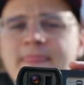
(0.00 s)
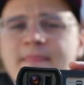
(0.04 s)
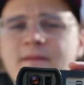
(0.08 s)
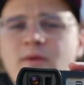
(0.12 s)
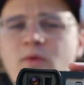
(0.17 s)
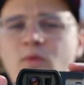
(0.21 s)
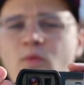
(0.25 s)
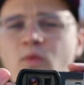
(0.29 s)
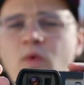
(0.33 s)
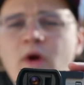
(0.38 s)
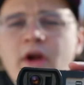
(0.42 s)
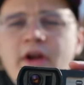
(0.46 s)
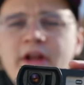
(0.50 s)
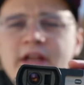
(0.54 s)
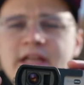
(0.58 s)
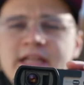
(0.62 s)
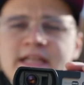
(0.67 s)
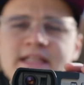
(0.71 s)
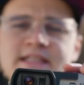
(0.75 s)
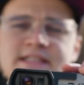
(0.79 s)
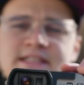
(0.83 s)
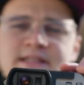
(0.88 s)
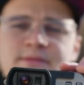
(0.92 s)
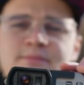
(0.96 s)
where it
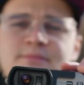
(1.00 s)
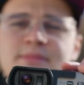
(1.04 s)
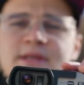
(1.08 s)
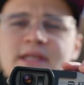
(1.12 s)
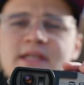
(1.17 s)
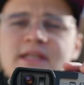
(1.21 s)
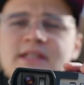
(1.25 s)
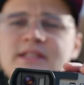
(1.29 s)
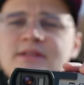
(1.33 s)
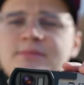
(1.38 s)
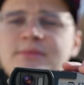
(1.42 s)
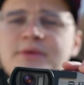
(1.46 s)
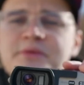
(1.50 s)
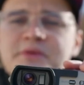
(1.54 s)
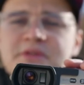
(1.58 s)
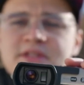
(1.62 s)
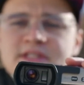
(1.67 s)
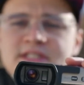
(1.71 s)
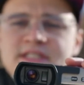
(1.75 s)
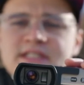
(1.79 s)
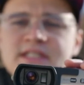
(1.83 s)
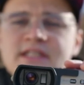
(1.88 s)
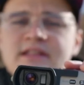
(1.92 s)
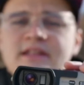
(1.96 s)
needs to be able to
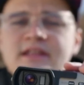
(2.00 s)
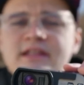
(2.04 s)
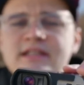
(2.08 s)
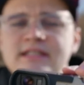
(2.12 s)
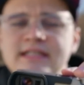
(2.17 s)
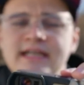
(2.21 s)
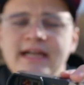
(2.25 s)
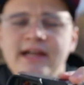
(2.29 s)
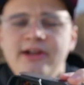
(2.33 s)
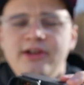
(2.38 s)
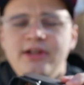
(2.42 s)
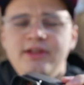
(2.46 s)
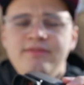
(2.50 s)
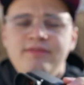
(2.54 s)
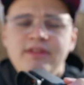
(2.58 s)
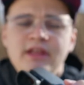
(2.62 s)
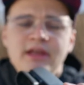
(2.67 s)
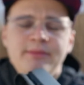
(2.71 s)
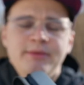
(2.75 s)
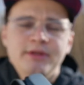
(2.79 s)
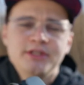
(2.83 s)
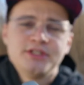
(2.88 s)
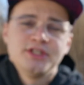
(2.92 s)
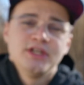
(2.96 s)
see the entirety of the
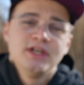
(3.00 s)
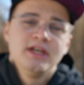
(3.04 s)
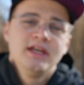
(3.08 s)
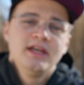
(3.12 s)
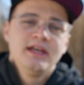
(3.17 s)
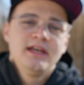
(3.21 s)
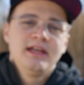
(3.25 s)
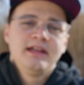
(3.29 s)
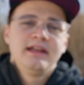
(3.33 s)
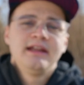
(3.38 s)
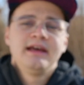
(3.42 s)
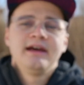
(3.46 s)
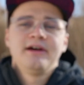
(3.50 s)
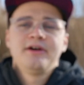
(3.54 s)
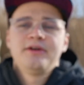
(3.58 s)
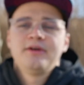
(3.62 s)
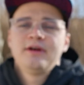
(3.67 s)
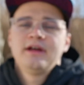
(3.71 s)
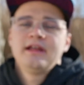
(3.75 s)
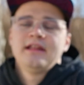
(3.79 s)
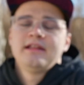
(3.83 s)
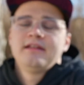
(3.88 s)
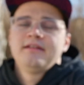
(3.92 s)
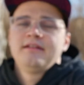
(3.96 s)
image. Now,
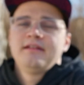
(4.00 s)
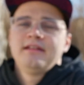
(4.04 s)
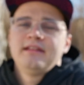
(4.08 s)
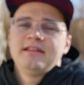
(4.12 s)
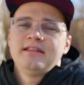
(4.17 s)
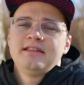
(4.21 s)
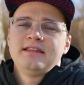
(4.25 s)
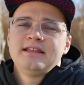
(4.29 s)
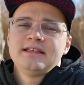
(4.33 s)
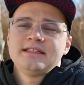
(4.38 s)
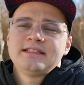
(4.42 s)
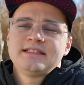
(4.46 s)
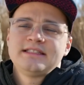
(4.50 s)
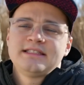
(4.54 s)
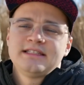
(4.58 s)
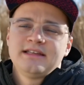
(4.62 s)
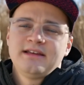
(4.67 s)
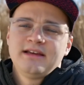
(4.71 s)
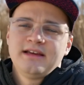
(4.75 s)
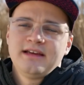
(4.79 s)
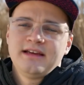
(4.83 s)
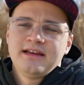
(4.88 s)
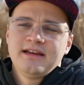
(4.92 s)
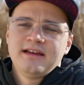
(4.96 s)
this
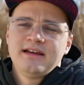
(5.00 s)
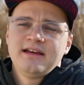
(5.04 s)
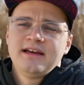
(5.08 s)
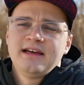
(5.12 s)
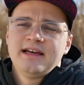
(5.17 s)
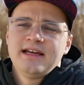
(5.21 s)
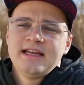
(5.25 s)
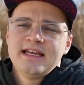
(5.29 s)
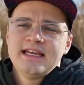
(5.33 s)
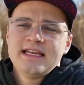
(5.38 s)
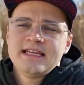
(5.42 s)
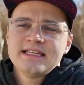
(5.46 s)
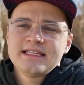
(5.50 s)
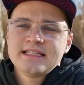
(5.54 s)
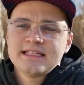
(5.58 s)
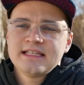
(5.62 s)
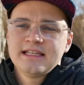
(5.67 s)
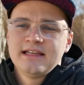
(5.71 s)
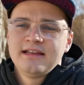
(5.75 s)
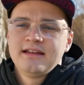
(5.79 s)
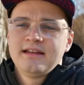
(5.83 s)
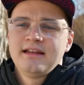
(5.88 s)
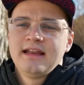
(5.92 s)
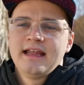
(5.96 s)

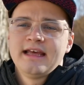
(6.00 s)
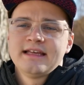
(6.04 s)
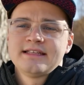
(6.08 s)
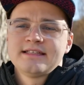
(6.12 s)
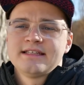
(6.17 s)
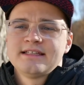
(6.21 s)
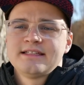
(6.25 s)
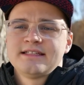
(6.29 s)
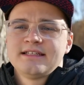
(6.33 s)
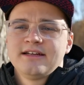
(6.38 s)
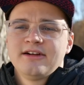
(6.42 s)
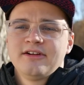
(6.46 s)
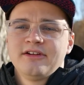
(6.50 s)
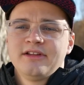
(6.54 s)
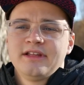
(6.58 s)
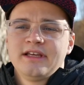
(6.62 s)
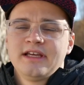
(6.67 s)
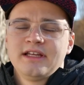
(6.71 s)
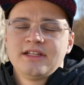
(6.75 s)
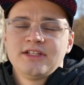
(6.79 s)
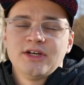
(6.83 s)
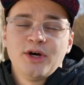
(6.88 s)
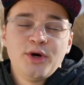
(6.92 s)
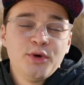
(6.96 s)
isn't necessarily
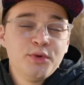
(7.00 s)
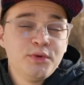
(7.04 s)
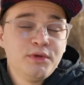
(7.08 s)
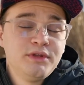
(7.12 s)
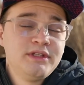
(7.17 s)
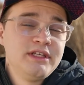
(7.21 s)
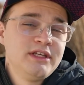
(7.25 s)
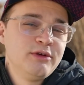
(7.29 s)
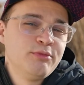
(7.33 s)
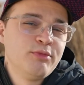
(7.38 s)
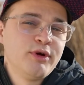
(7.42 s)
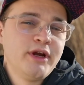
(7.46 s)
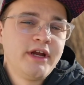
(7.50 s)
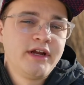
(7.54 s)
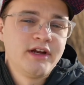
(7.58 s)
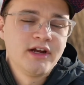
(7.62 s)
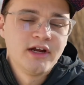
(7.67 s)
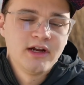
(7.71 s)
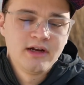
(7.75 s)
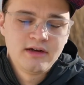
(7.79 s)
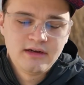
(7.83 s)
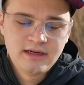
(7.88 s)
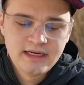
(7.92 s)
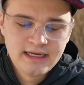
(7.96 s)
a total deal
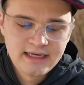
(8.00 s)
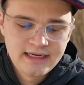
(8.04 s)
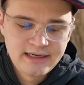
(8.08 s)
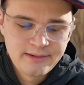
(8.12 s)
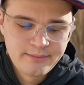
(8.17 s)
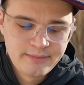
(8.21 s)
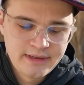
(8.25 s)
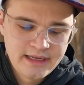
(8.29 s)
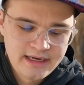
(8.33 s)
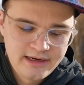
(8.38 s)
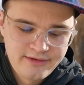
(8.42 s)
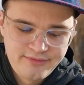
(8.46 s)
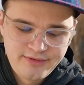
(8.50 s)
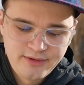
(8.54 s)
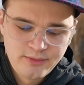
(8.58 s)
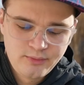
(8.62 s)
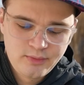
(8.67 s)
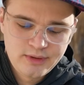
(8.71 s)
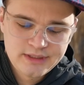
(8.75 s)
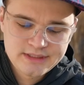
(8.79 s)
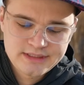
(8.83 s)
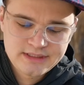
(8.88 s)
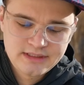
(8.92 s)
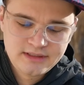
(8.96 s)
breaker, and if it
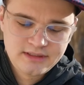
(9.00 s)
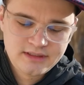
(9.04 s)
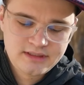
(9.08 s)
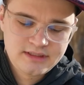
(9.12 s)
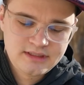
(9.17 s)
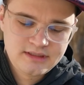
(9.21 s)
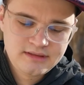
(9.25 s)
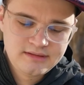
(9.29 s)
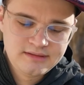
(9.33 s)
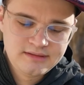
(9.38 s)
wasn't,